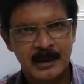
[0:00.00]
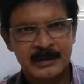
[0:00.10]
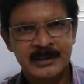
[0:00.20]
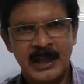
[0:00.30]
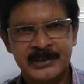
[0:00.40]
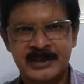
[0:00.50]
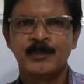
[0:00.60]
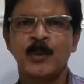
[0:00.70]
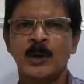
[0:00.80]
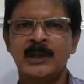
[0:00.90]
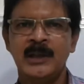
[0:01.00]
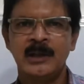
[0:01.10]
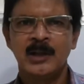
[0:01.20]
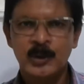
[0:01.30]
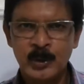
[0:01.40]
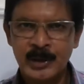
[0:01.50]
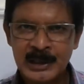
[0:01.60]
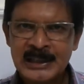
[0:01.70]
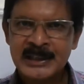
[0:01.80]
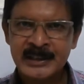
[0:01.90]
He's asking Polly, you
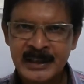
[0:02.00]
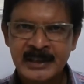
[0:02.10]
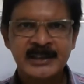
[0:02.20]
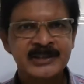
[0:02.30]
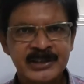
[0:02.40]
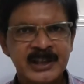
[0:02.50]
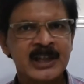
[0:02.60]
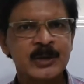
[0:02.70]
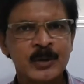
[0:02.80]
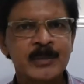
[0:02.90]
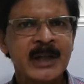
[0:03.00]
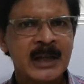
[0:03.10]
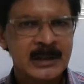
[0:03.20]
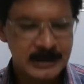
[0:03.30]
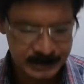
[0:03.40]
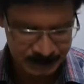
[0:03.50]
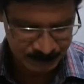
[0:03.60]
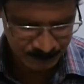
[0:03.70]
really think that she can do miracles?